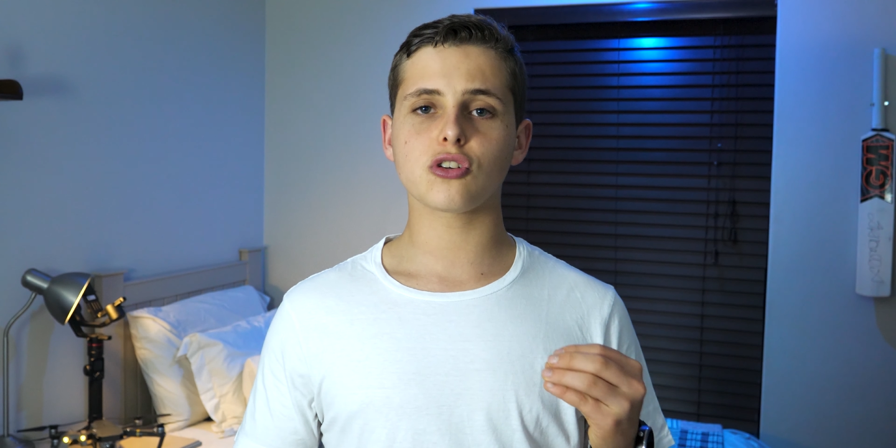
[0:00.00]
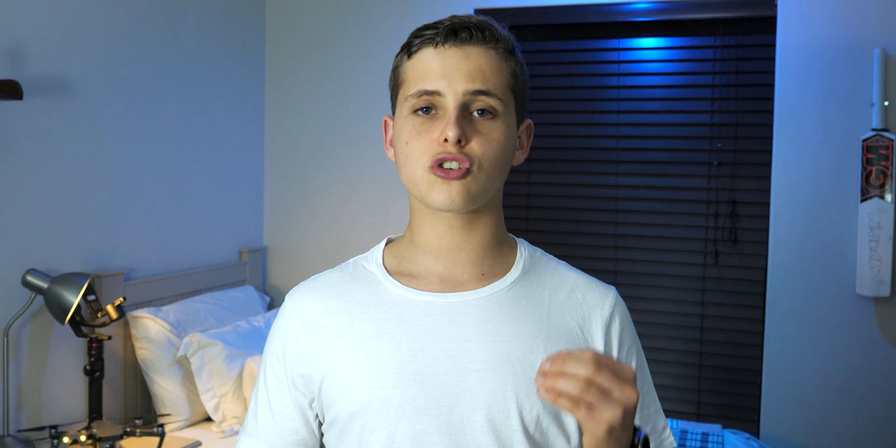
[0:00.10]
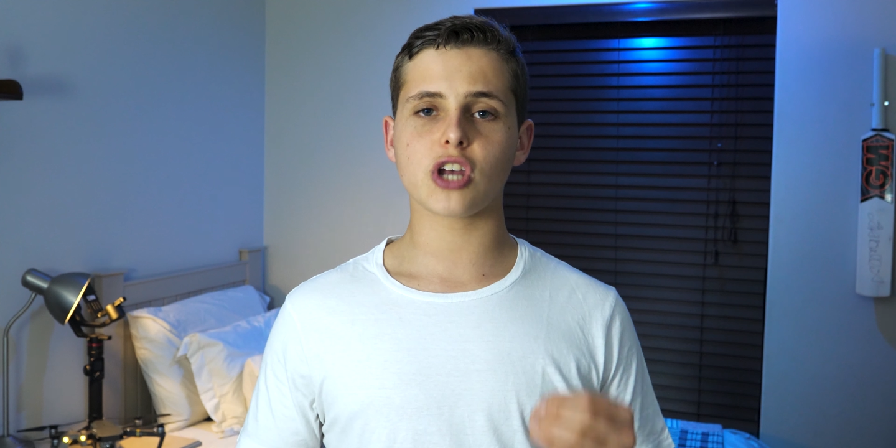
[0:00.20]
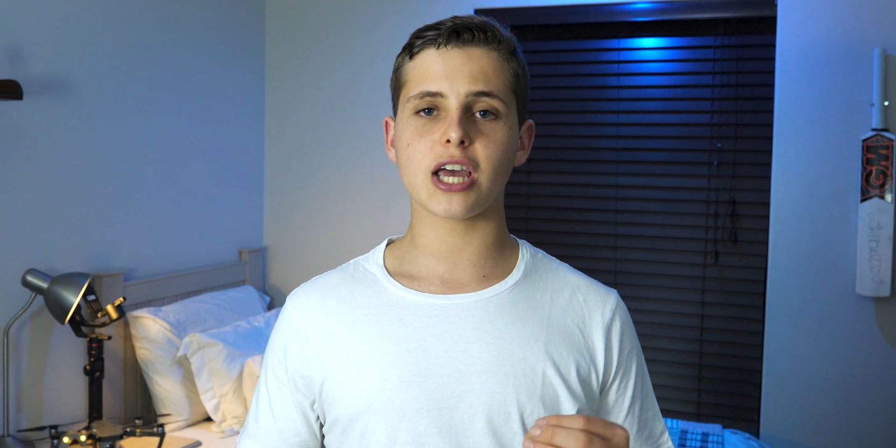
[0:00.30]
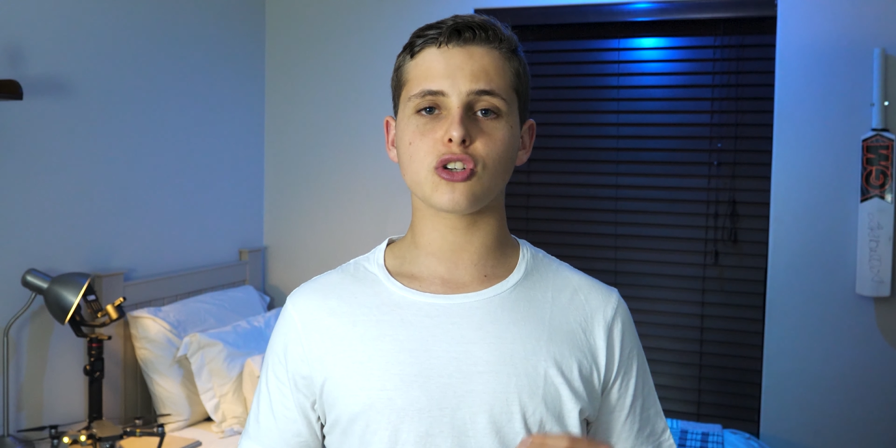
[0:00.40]
to
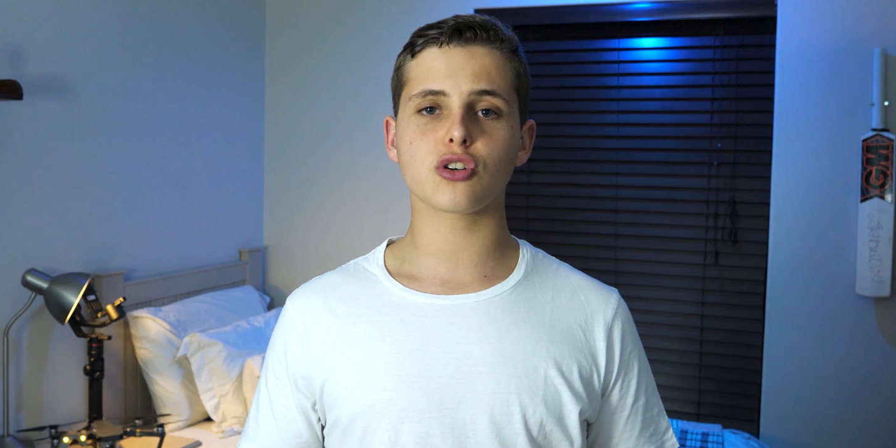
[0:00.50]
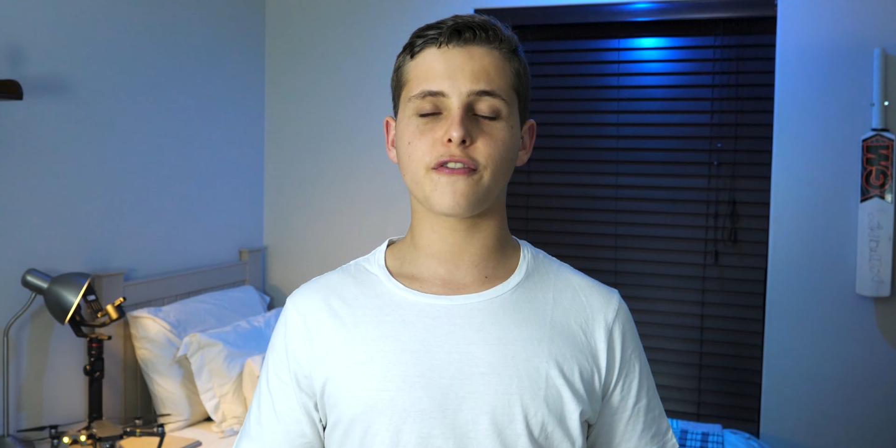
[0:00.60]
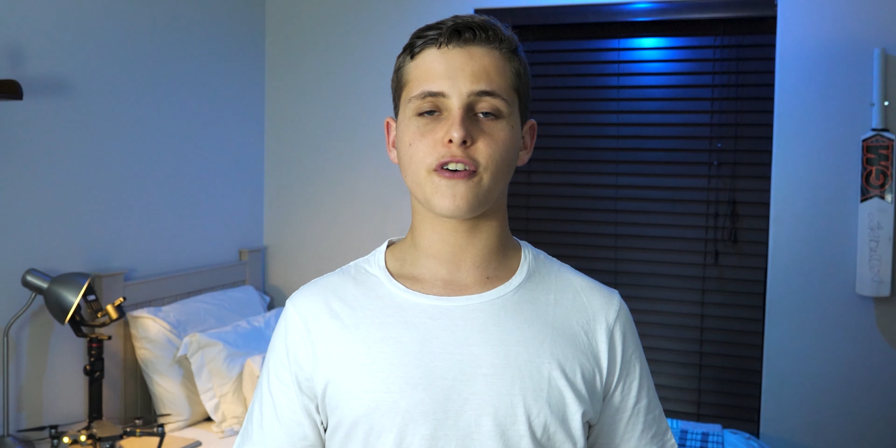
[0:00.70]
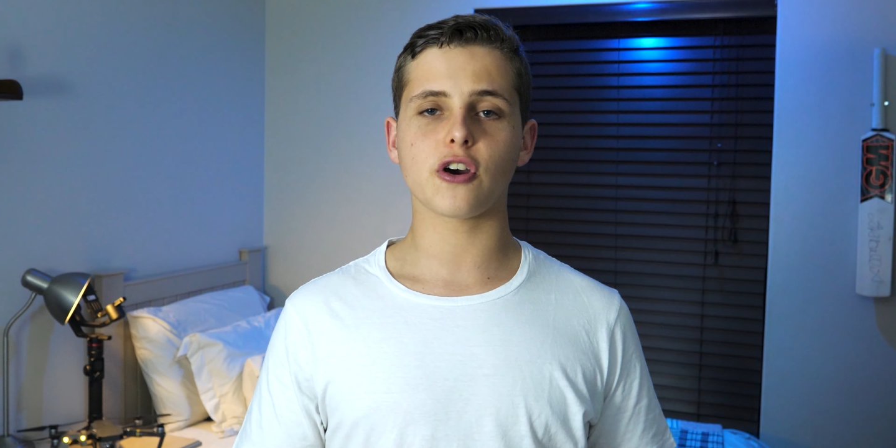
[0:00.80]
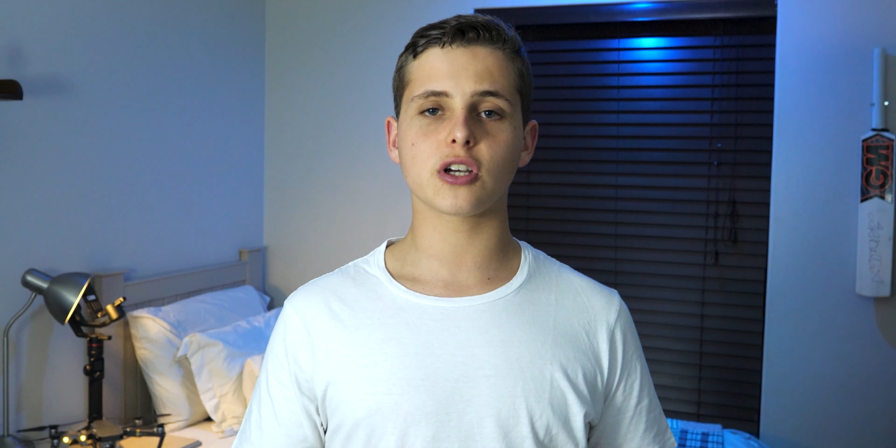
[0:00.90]
change your
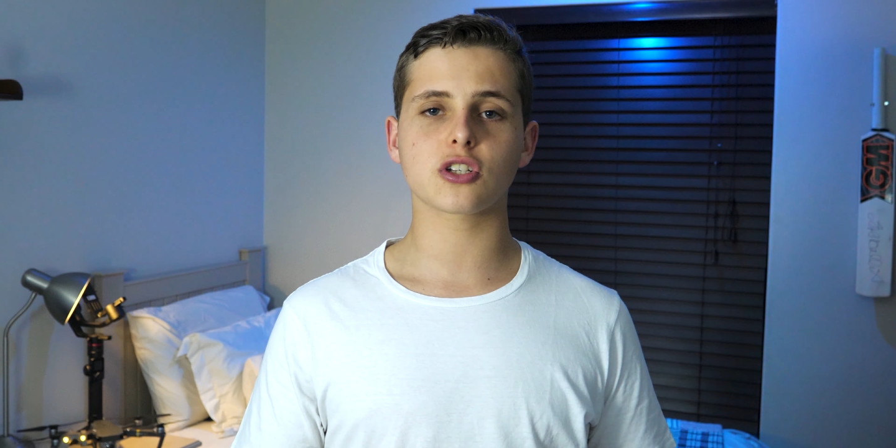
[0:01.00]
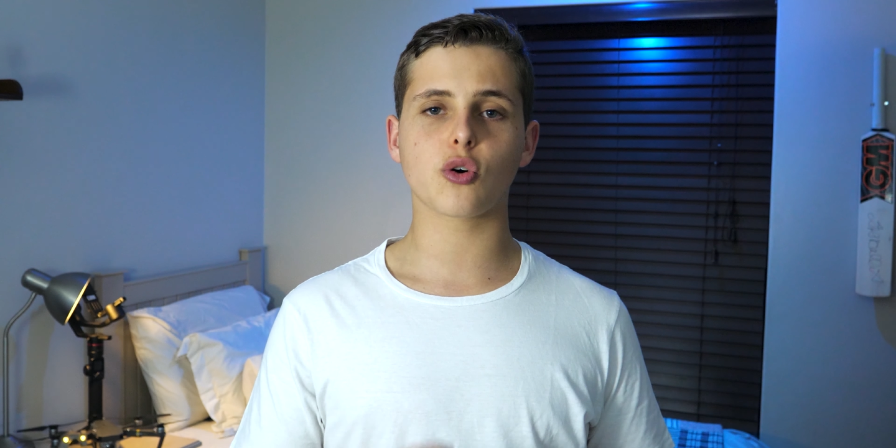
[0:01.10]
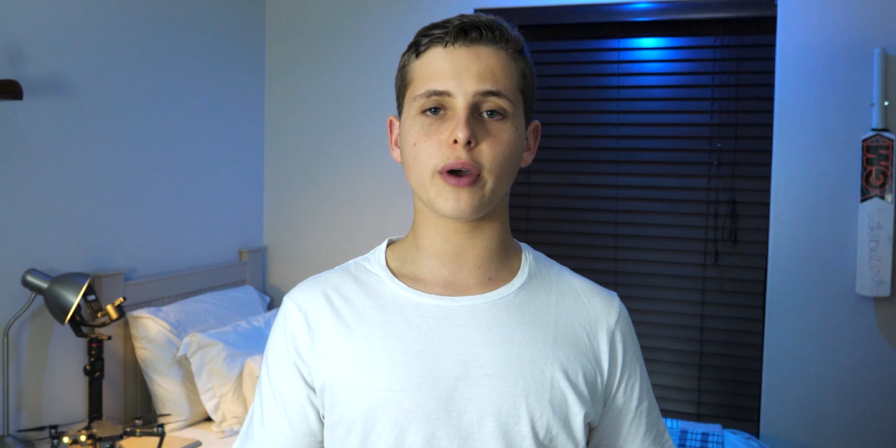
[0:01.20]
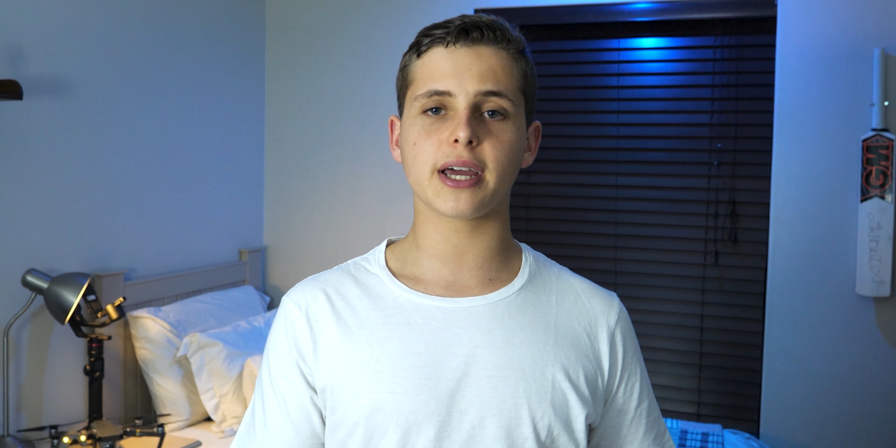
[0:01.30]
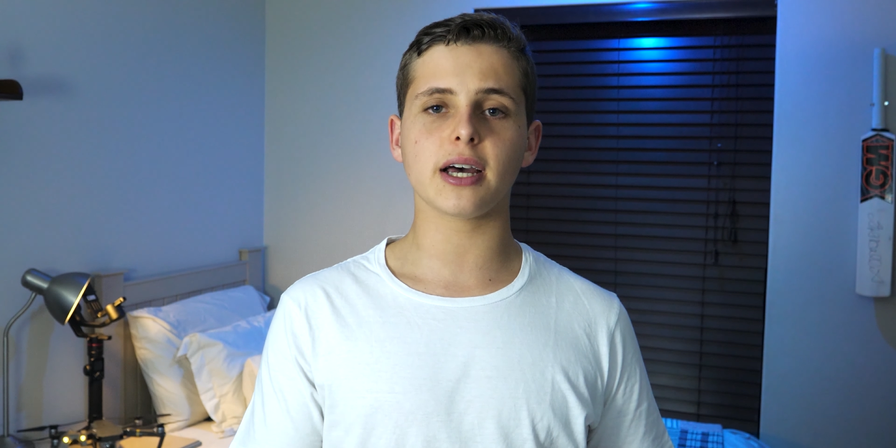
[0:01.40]
focus
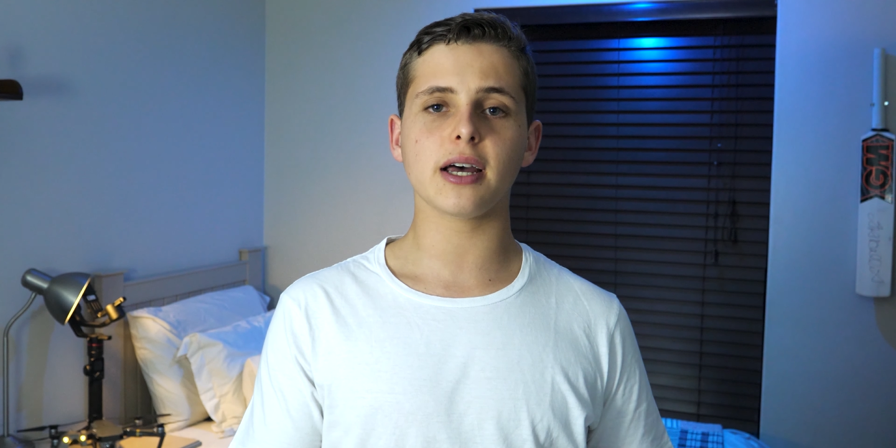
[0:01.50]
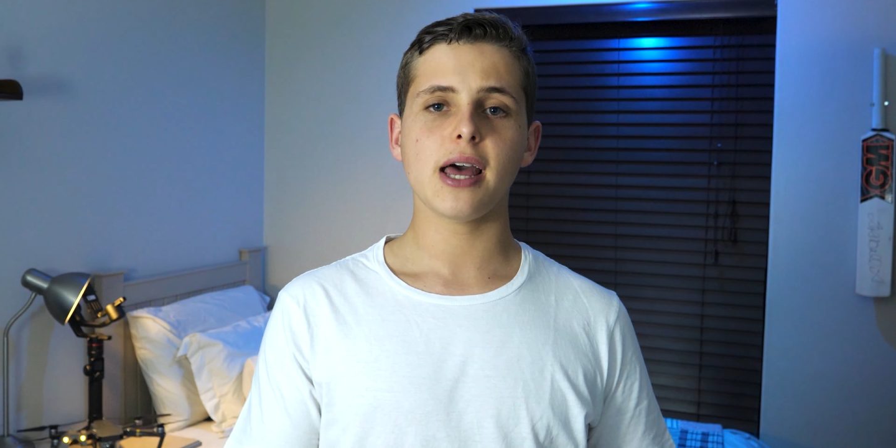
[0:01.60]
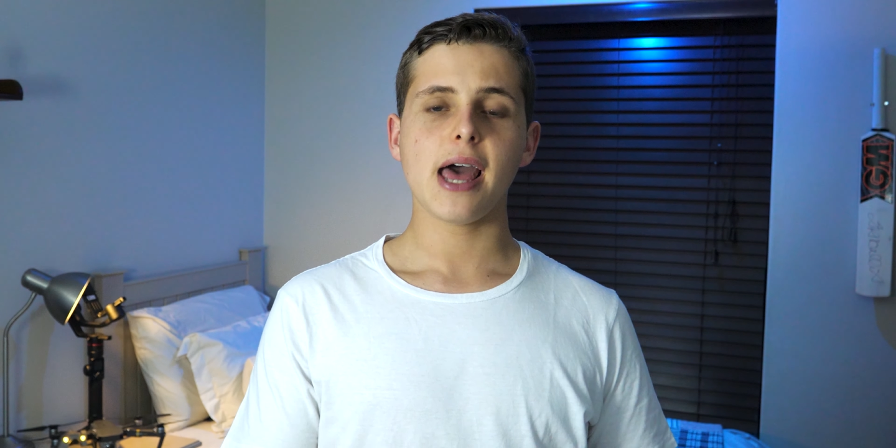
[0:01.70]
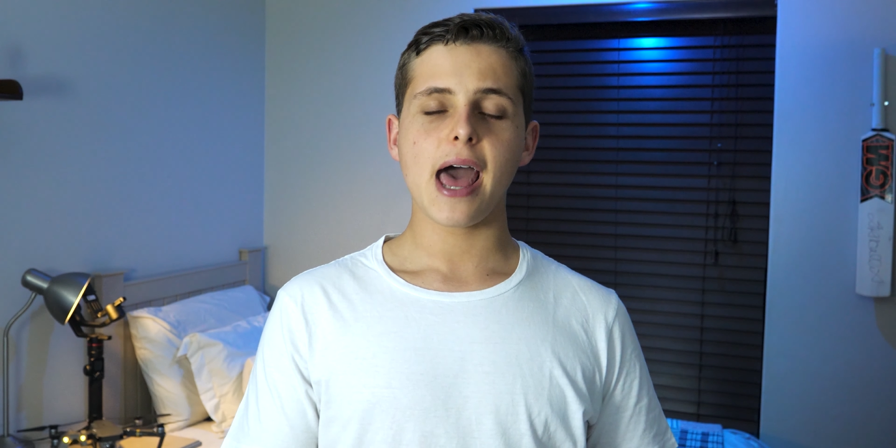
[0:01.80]
quicker